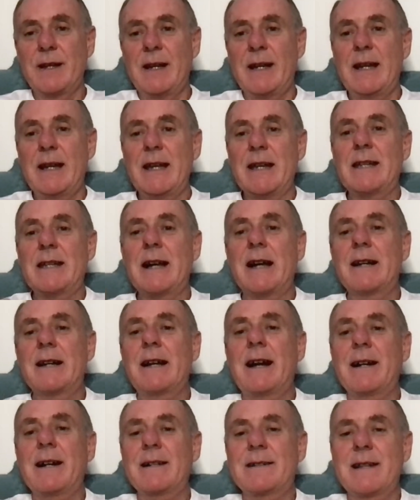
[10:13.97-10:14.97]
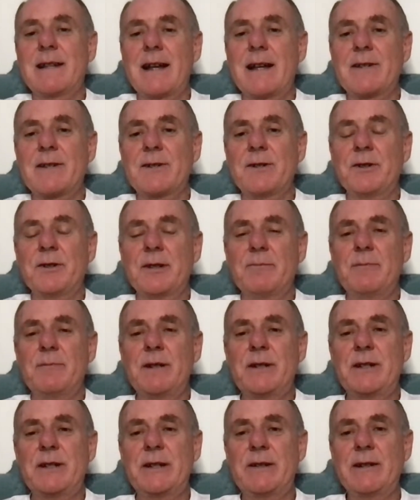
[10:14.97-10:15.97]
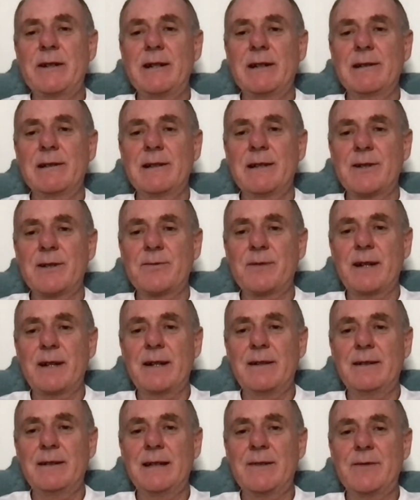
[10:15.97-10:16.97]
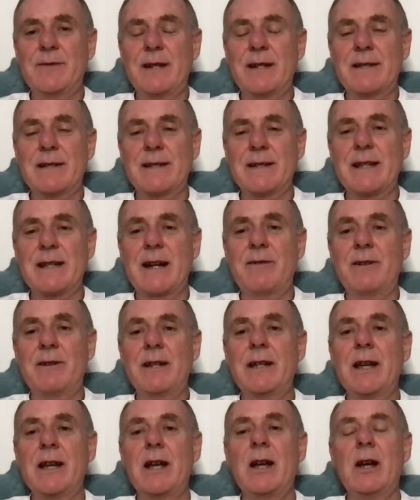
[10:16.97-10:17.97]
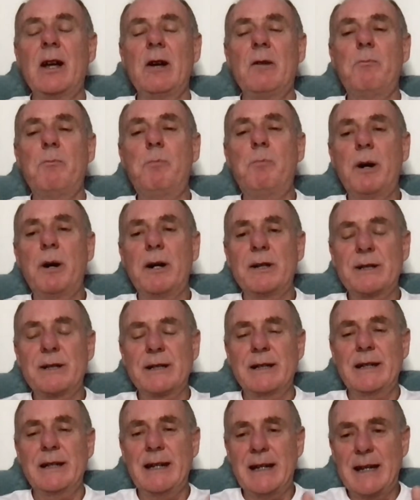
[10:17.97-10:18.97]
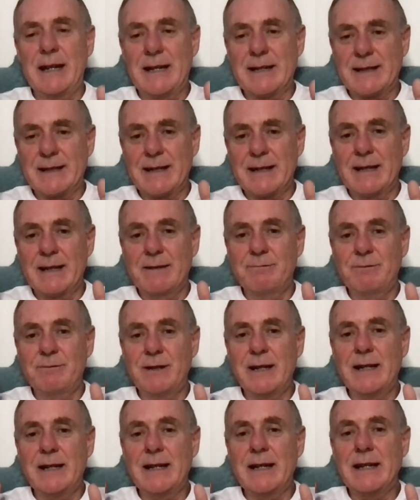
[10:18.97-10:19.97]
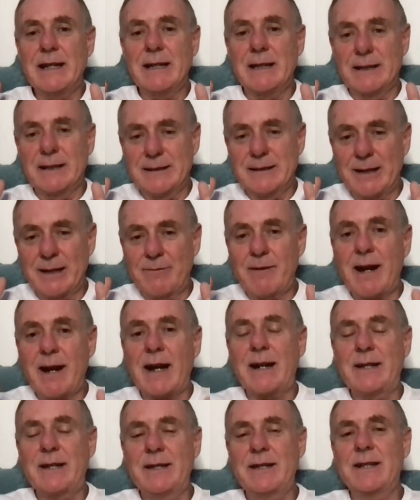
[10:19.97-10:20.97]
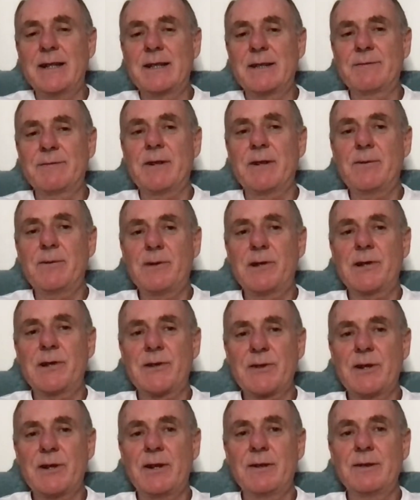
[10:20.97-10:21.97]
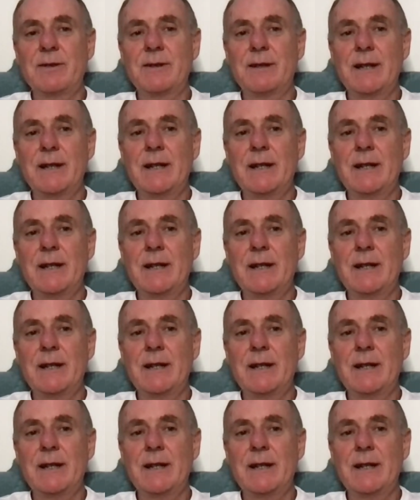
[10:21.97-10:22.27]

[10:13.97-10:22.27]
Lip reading: It can access other material as well if necessary, but it is really directed to focus on